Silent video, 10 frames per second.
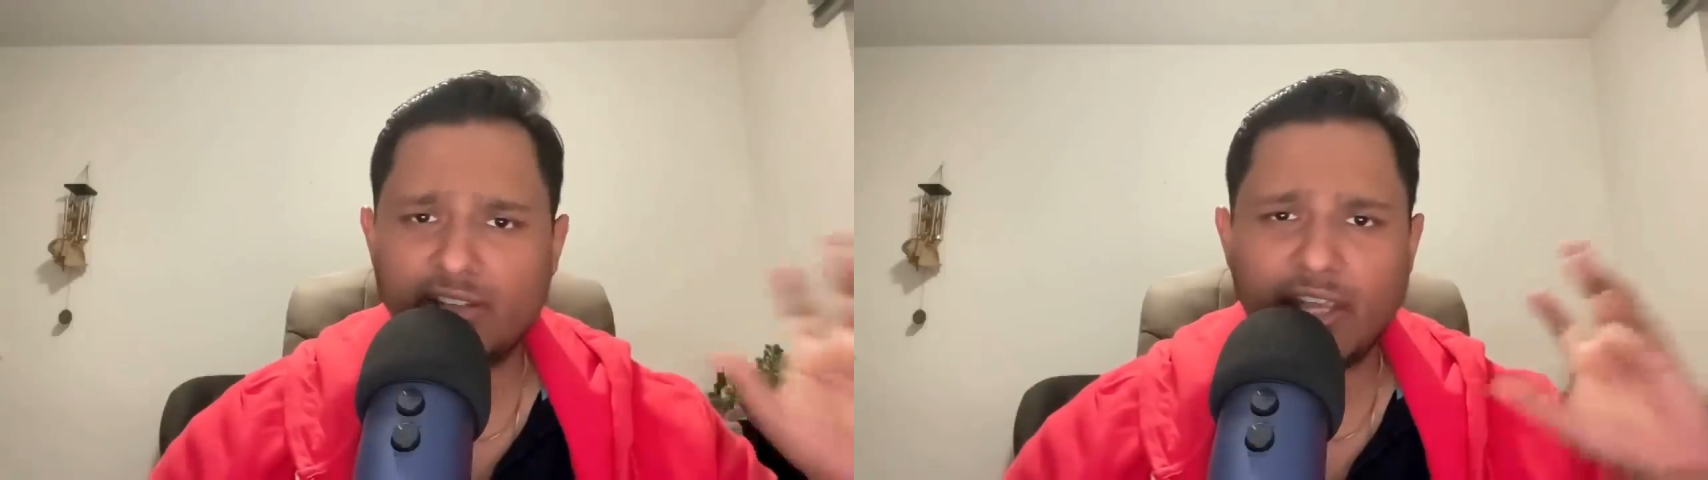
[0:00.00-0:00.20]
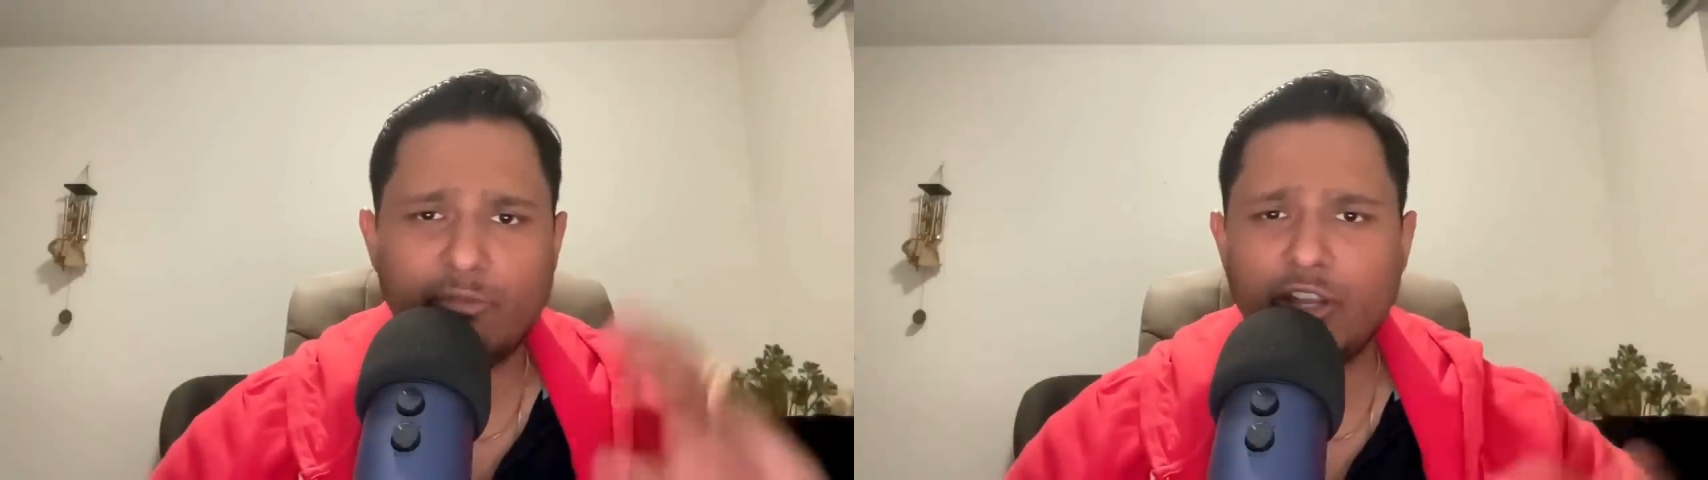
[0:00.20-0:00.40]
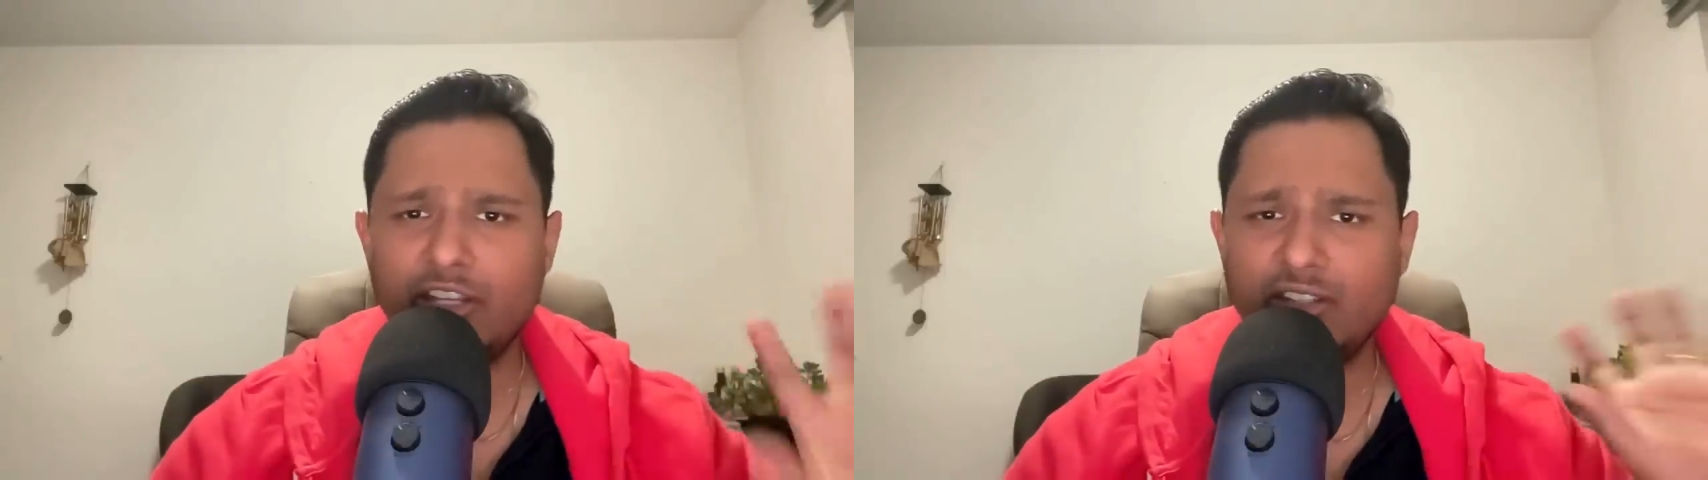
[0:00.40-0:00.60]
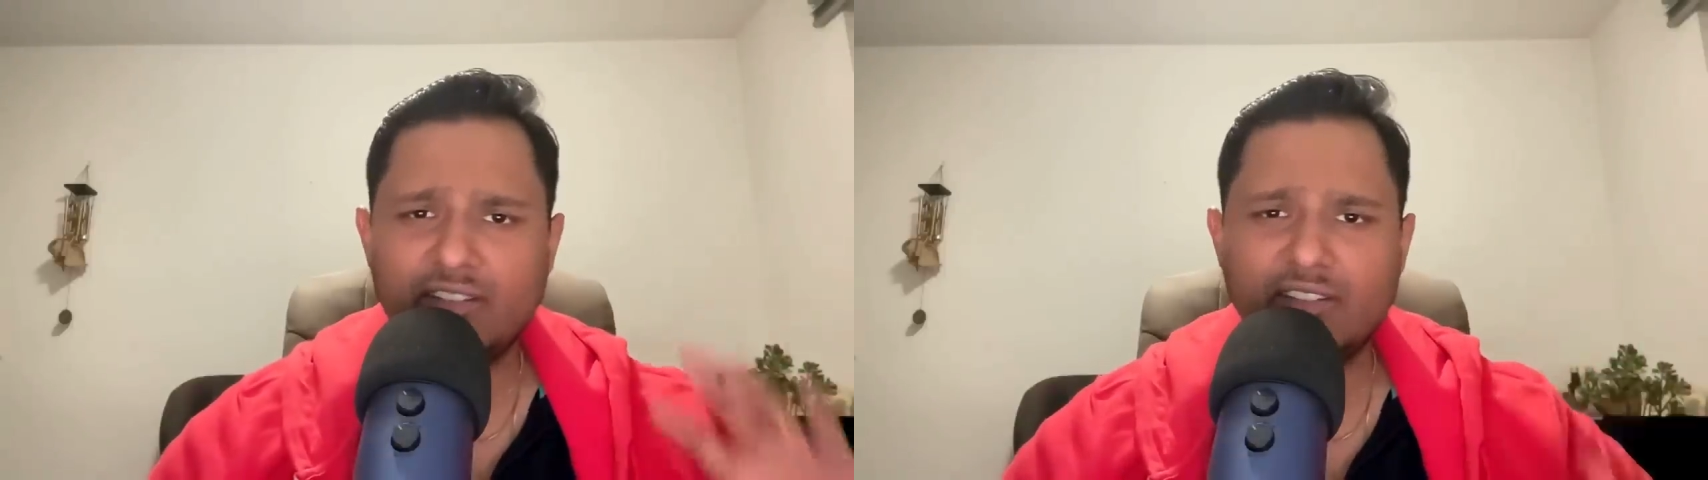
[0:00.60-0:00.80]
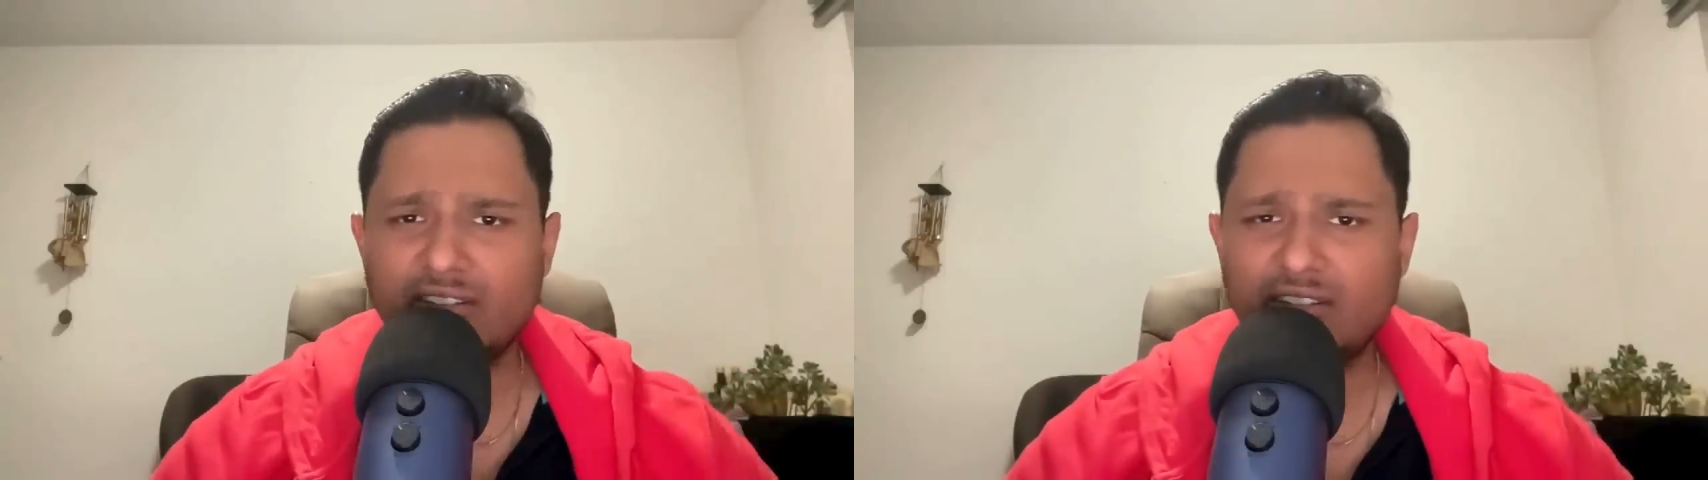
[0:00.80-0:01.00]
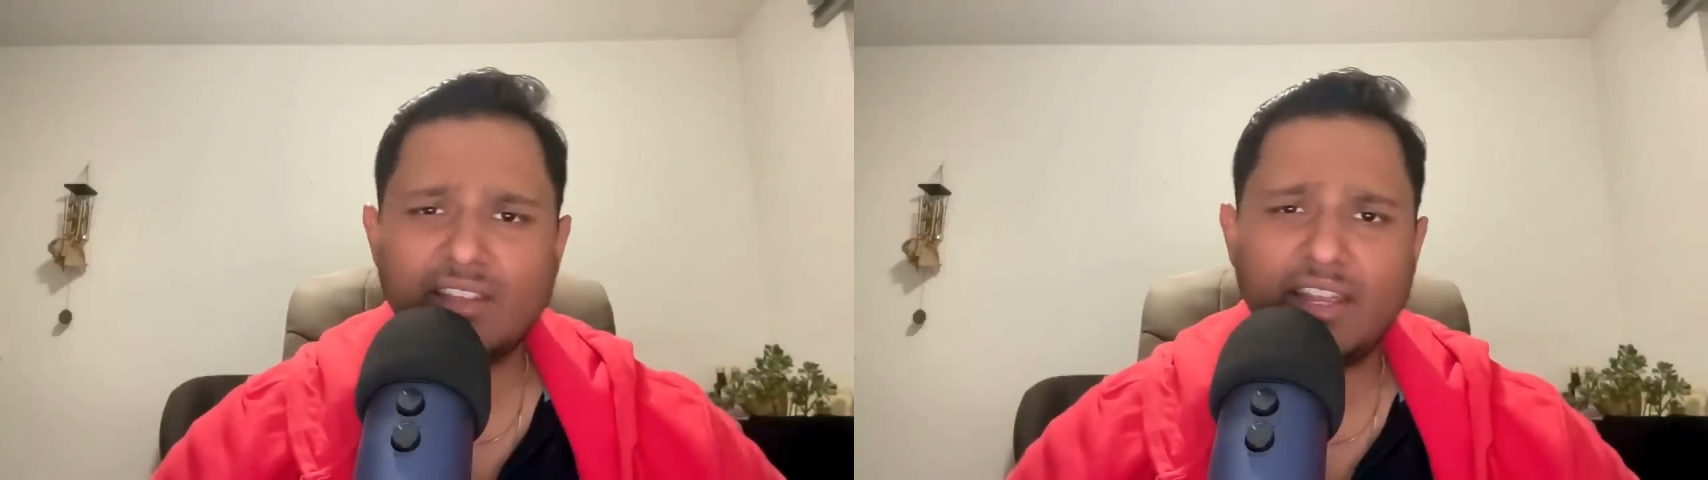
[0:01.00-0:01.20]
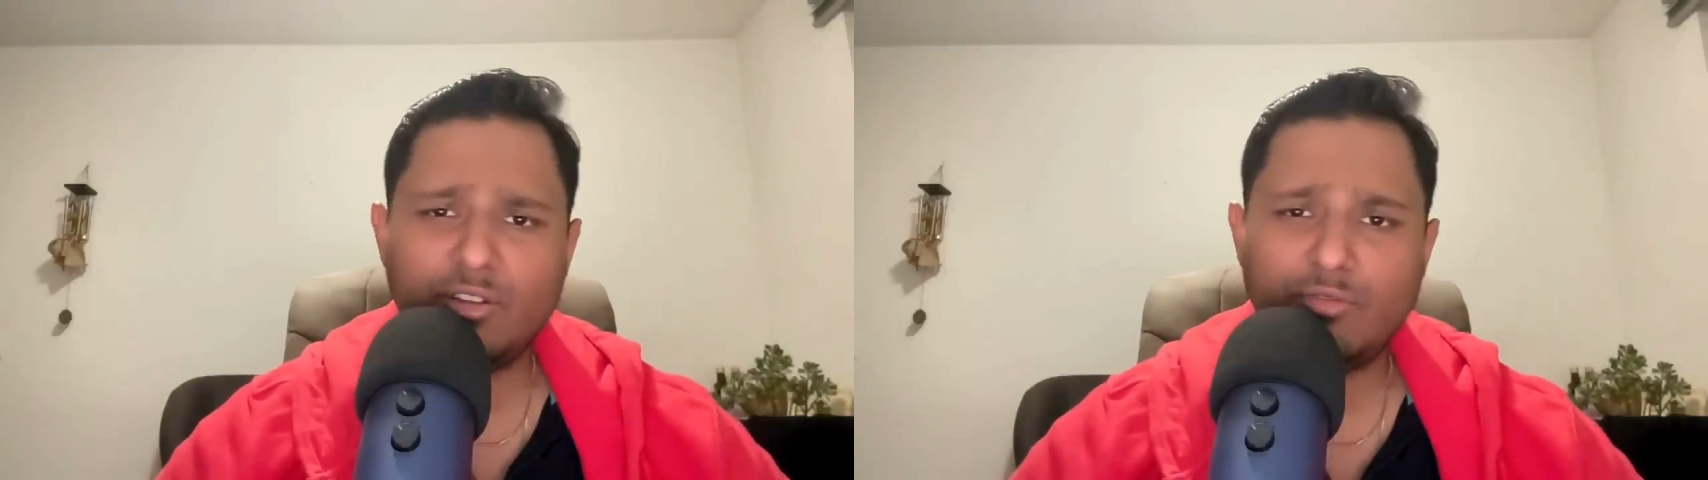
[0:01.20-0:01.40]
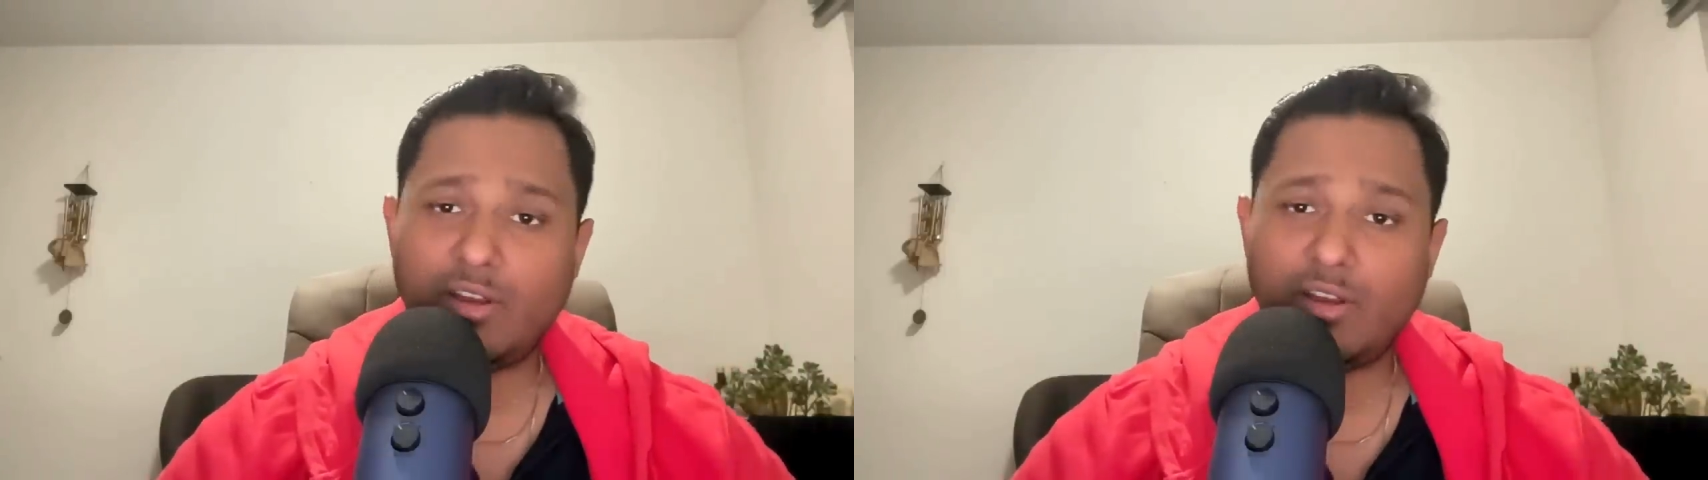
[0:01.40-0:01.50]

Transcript: Aquarius is the sign of